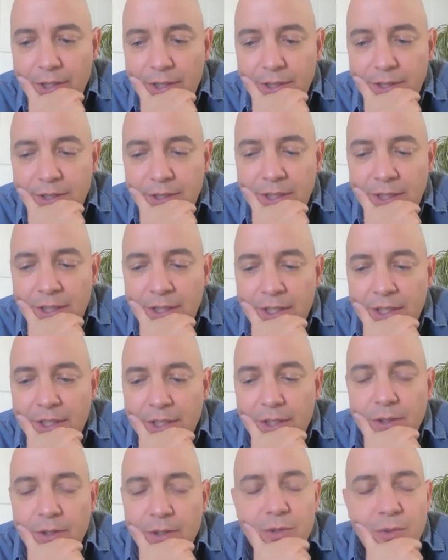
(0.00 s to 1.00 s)
is,
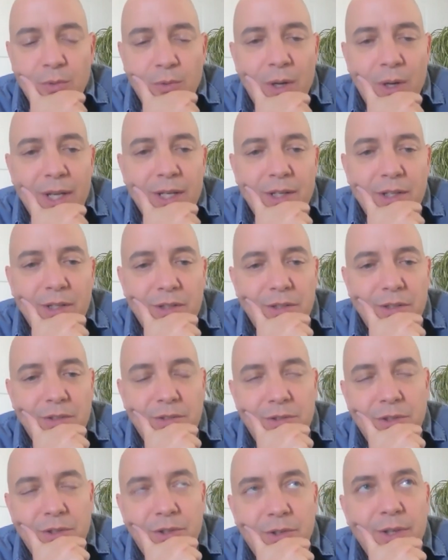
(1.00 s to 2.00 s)
you know, to what
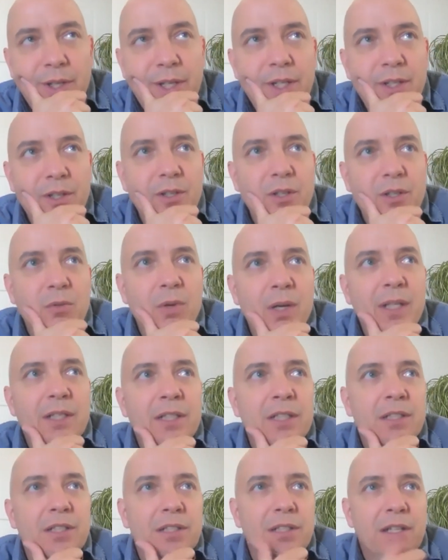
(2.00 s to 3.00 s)
degree or to what
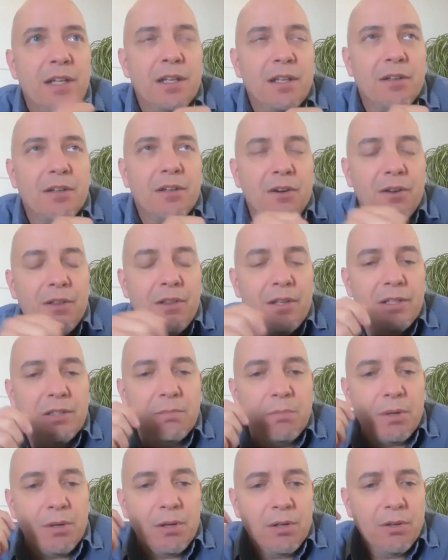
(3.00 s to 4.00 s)
extent are these
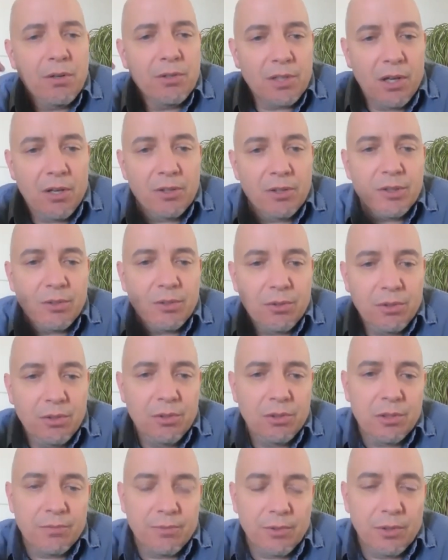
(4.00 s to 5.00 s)
burrows also
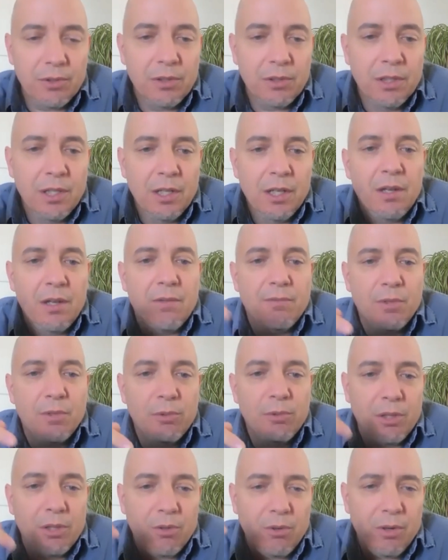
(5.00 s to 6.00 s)
useful for
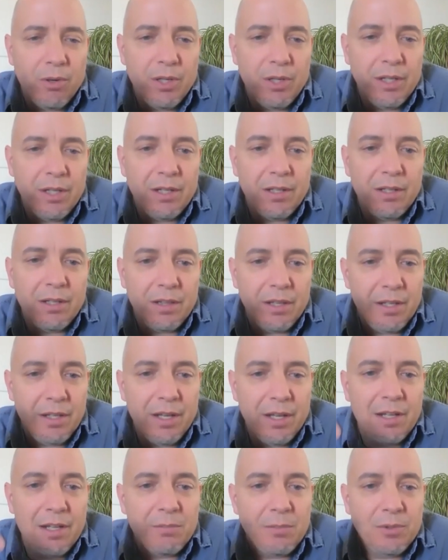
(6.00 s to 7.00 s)
recording the
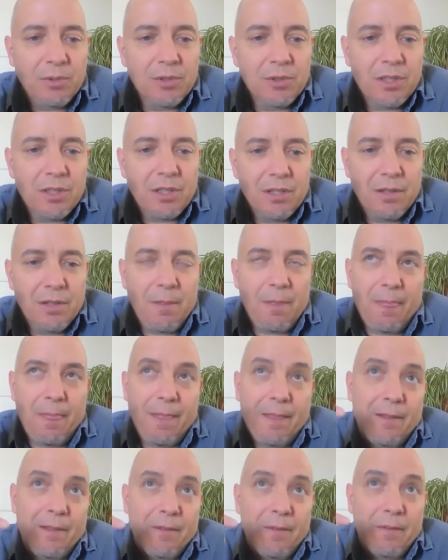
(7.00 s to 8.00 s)
animals
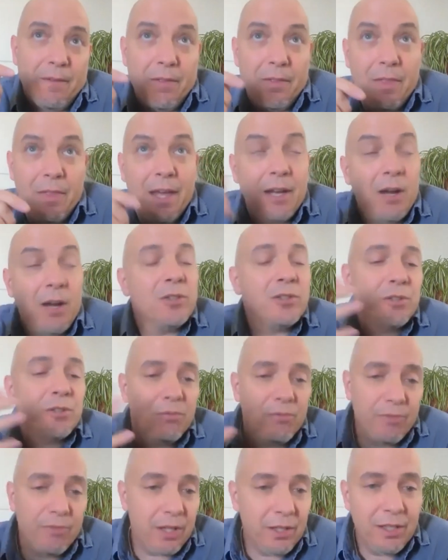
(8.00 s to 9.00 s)
that also
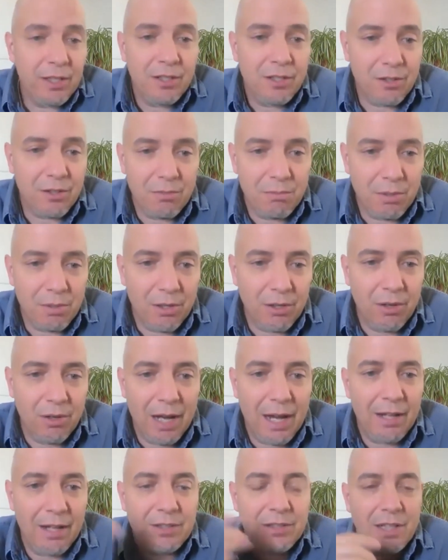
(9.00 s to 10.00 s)
fell into the burrow
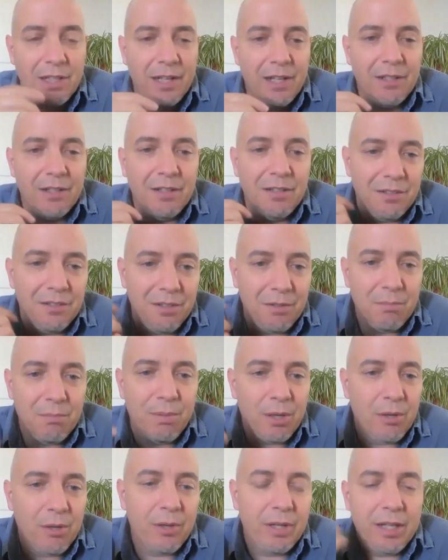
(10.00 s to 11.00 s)
outside the
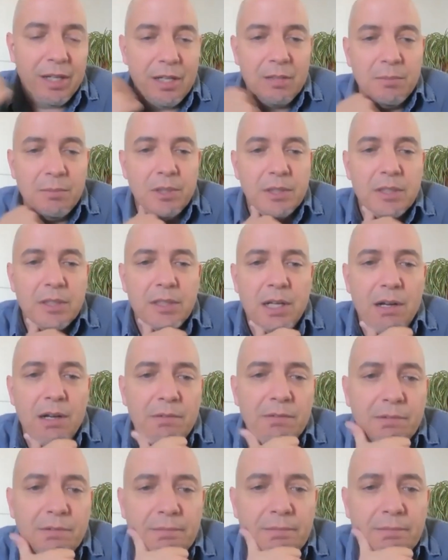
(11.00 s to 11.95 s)
burrowing animal itself?